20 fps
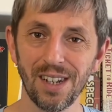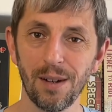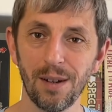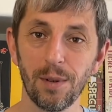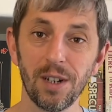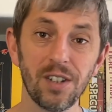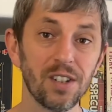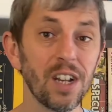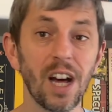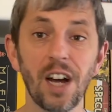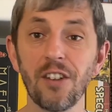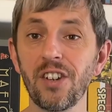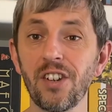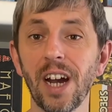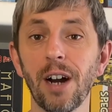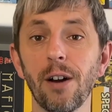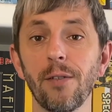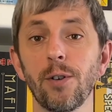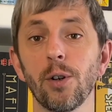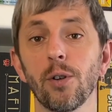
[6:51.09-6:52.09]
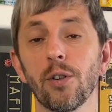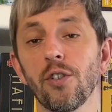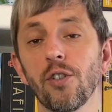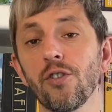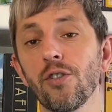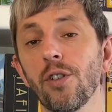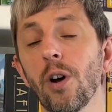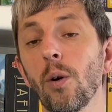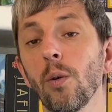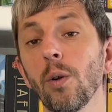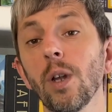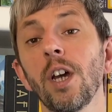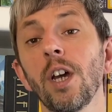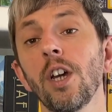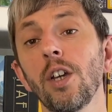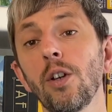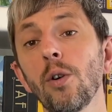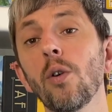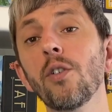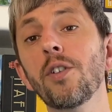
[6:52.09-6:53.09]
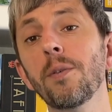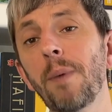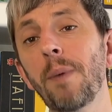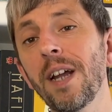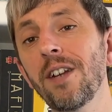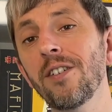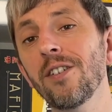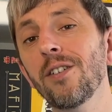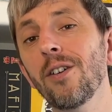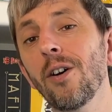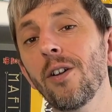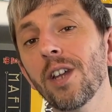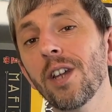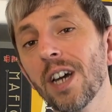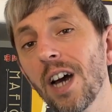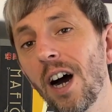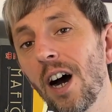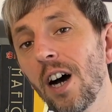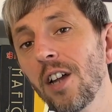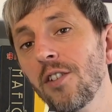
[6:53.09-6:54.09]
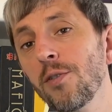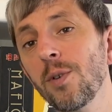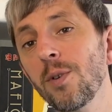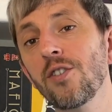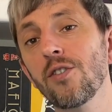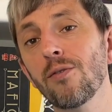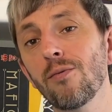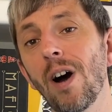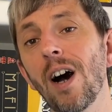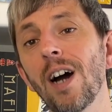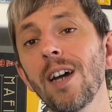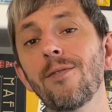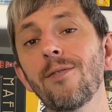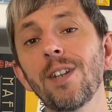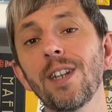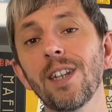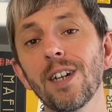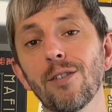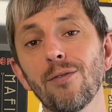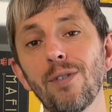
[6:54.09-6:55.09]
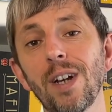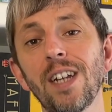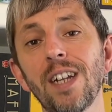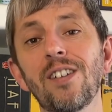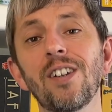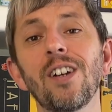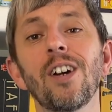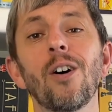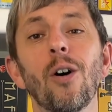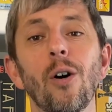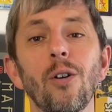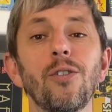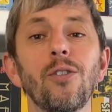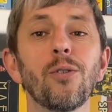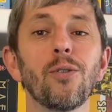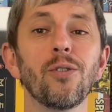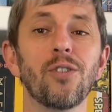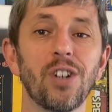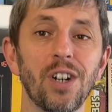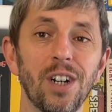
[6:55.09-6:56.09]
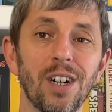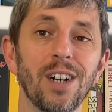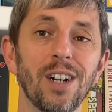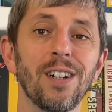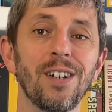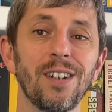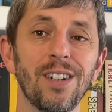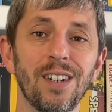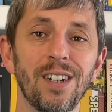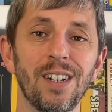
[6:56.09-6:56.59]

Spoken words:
But it's largely out of your control. You're dependent on the cards which arrive in the grid on your turn.